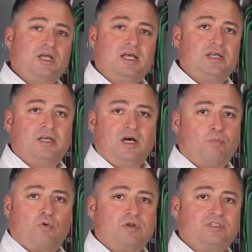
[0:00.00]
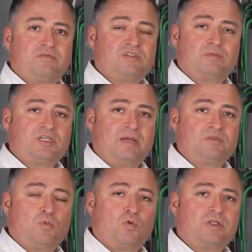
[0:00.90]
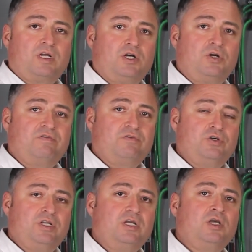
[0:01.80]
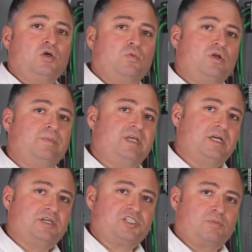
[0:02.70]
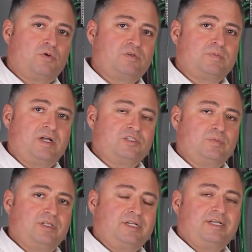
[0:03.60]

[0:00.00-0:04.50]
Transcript: upwards of sometimes more than 100 foot, would be customer responsibility.